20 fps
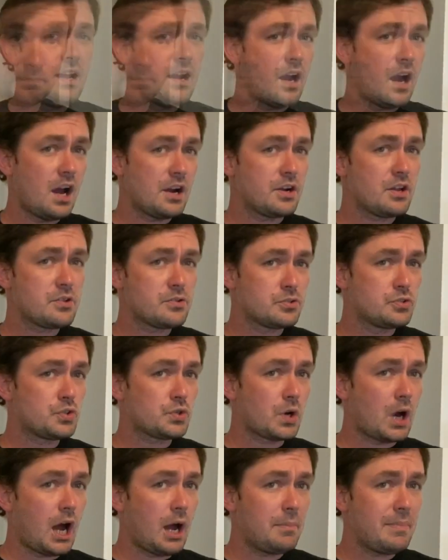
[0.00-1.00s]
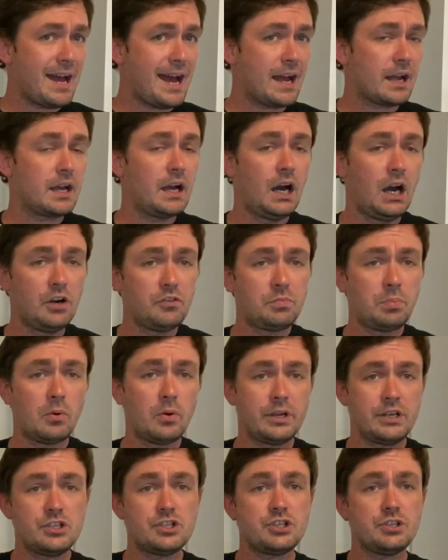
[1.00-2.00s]
Another drawback of
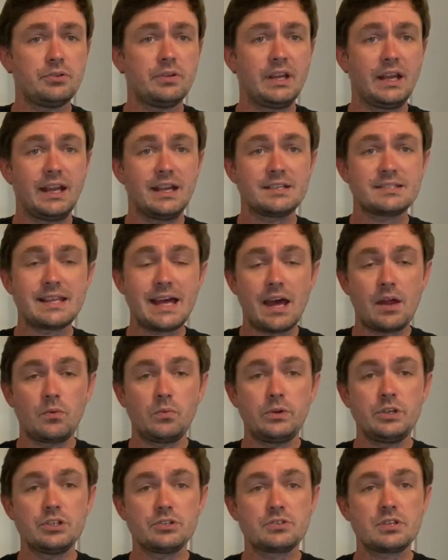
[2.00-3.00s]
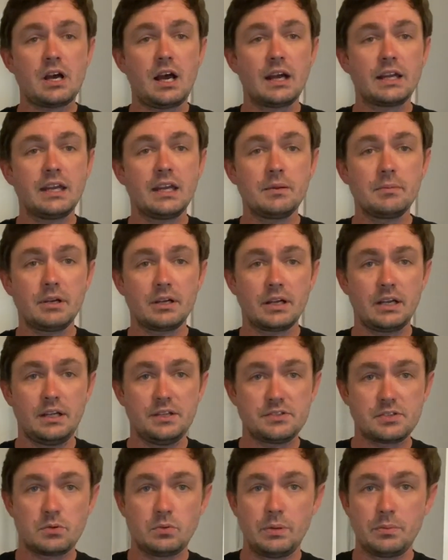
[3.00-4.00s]
point shooting is that when you're talking about guns
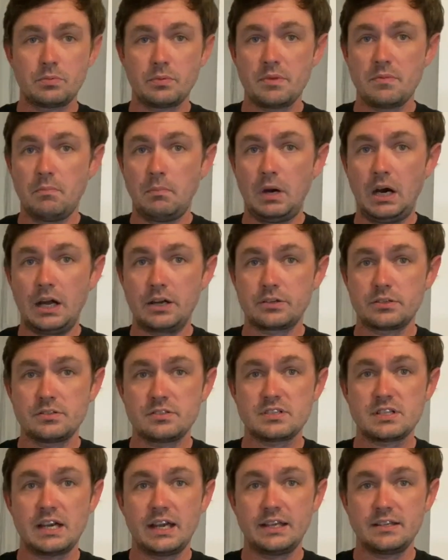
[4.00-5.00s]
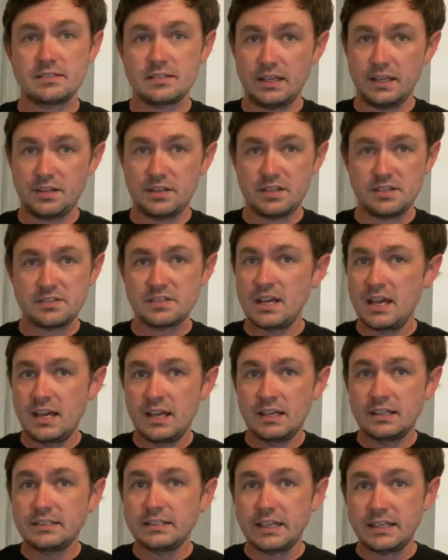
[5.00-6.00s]
equipped with modern sights, like this
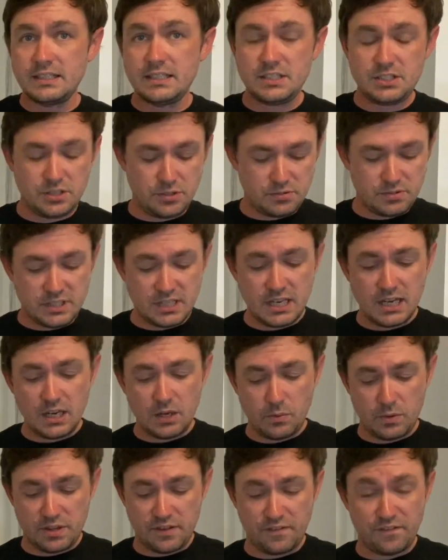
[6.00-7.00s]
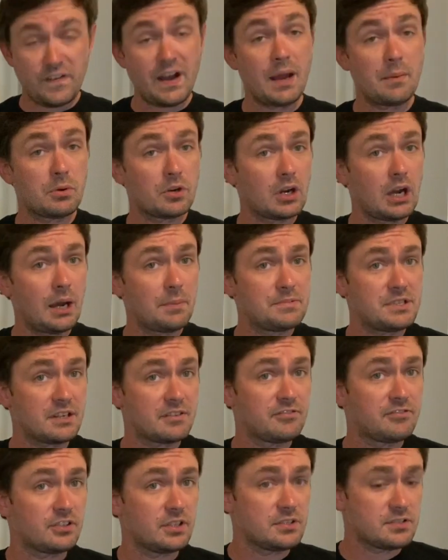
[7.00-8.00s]
92D with a fiber optic
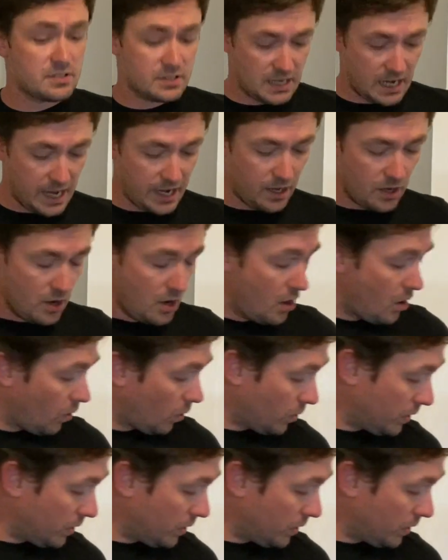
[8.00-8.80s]
front sight, or